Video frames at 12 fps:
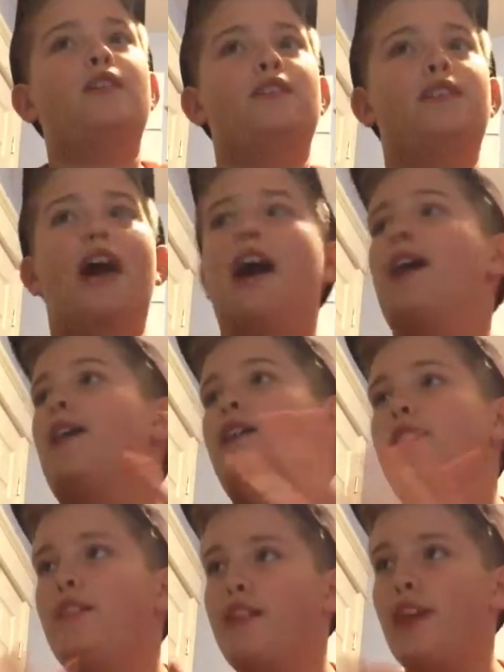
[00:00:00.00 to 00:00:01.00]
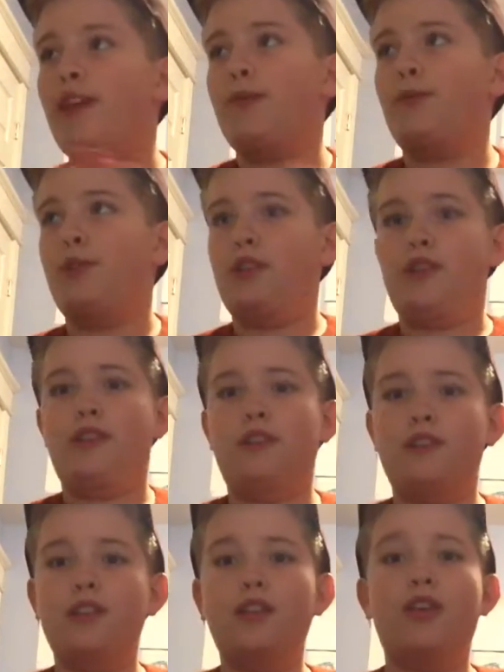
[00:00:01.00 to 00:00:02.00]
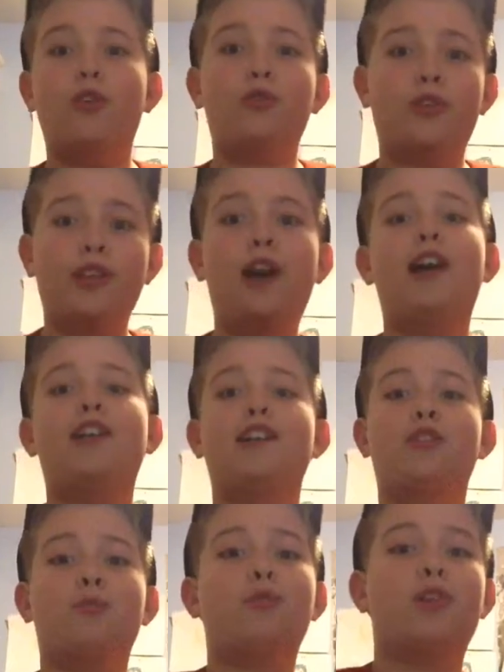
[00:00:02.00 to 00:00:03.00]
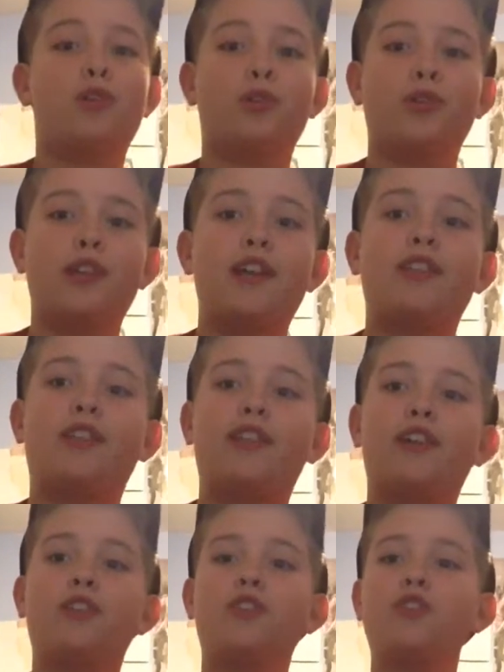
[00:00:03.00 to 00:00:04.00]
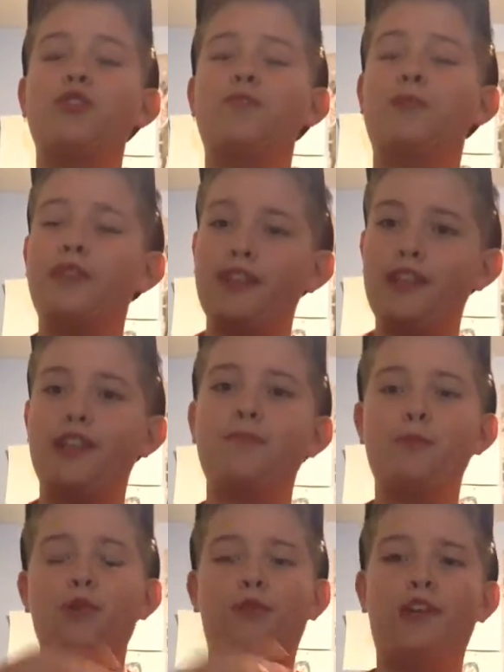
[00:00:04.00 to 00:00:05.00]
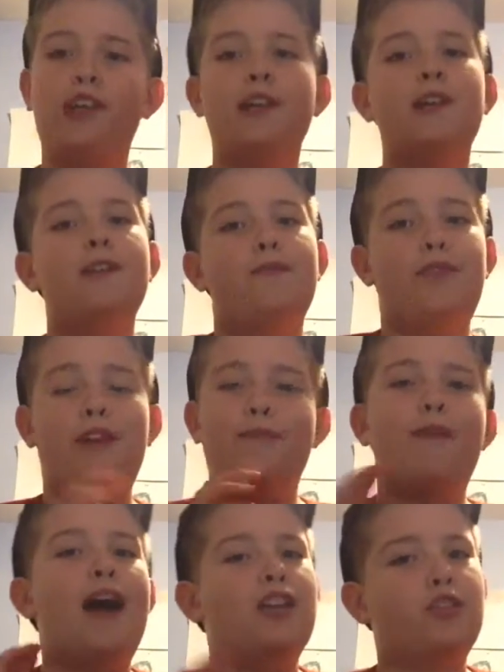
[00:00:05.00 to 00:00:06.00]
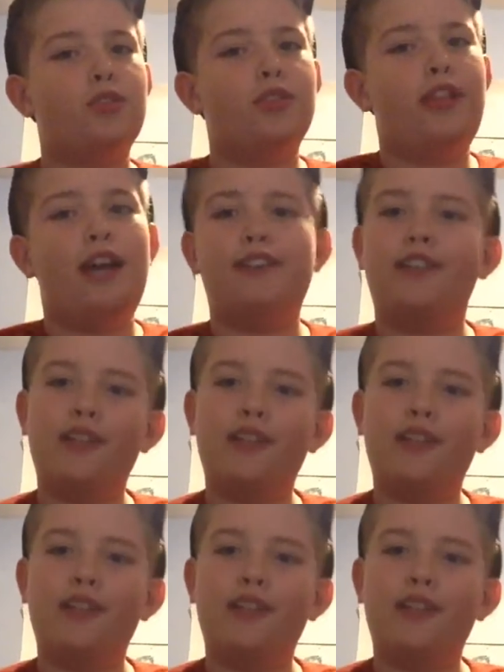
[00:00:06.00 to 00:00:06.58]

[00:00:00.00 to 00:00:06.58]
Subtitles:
that they would, the audience would understand the characters, but in this movie, they mastered that.